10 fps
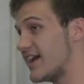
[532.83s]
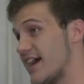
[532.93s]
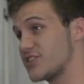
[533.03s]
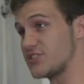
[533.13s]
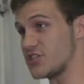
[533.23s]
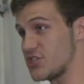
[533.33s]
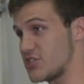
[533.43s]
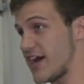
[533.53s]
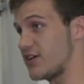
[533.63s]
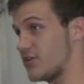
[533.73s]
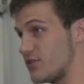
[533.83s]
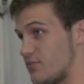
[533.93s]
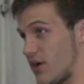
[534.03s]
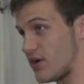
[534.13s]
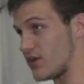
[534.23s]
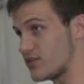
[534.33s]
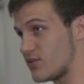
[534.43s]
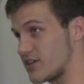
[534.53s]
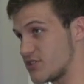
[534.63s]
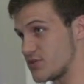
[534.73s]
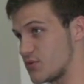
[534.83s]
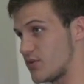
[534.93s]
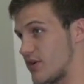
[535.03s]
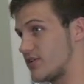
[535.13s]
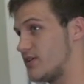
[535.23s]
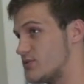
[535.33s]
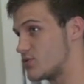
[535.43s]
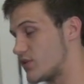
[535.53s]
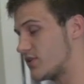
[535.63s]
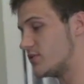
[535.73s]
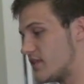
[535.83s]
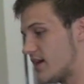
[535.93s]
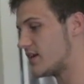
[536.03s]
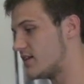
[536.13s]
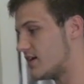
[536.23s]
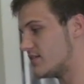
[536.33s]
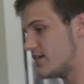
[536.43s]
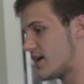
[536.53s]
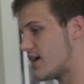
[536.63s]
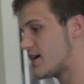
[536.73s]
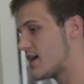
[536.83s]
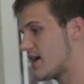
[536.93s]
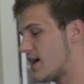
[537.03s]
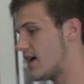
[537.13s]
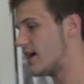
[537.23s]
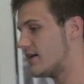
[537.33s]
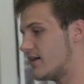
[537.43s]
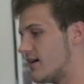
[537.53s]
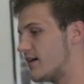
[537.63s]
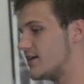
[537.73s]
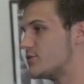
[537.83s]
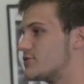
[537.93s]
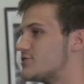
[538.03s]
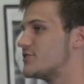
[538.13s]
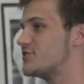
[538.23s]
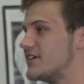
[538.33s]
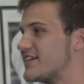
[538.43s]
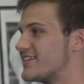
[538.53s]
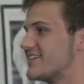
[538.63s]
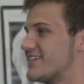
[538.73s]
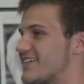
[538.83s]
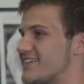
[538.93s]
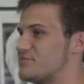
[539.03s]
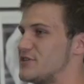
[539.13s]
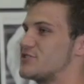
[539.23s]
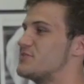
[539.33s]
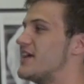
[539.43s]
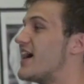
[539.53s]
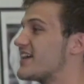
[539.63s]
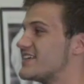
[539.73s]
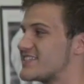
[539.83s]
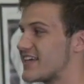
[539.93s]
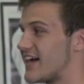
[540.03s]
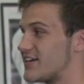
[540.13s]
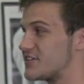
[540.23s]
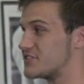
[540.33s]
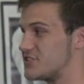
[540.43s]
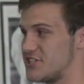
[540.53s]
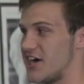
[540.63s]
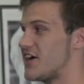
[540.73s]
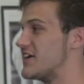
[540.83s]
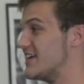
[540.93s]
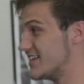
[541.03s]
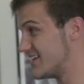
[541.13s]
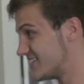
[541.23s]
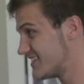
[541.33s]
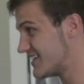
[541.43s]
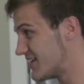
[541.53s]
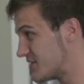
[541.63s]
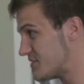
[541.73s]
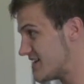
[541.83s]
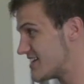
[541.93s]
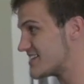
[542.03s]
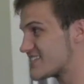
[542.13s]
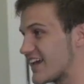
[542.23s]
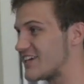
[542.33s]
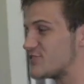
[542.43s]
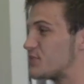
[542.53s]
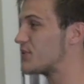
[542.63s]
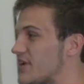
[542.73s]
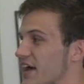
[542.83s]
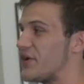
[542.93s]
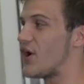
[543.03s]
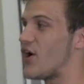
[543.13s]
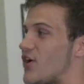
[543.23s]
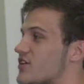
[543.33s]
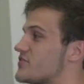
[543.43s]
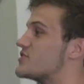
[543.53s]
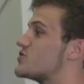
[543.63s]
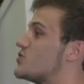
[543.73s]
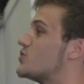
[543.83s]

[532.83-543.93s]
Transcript: And I actually just shadowed Paul yeah. while she was while he was working with Anna the other day, and uh, he was doing Mr. Miyagi style qigong healing. Yeah, you know what I mean. Of It's like he's pulling out all of his tools.